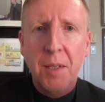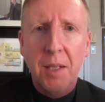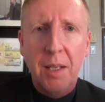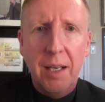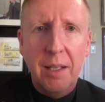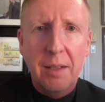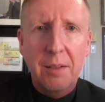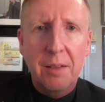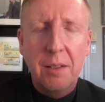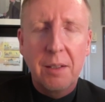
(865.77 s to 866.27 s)

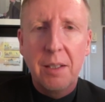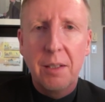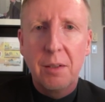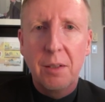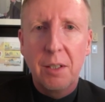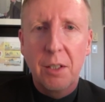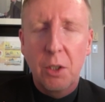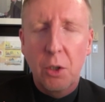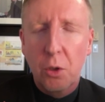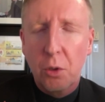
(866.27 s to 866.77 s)
uh, the
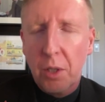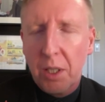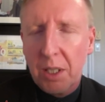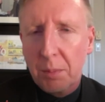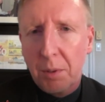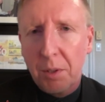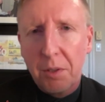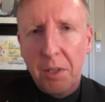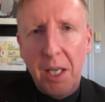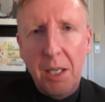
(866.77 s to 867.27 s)

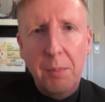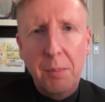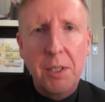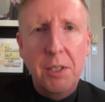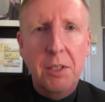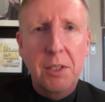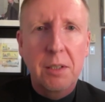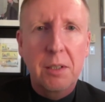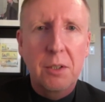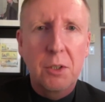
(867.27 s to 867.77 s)
incredible
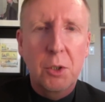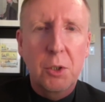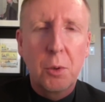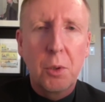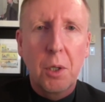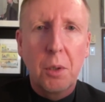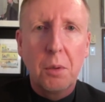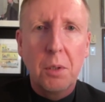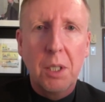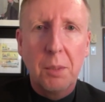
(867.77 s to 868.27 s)
damage that the
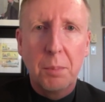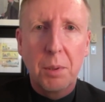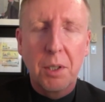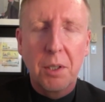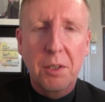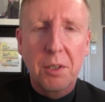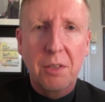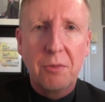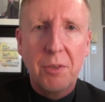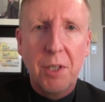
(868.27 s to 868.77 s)
Trudeau
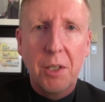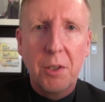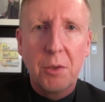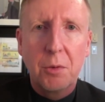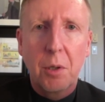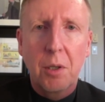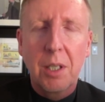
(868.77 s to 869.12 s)
Liberals have done to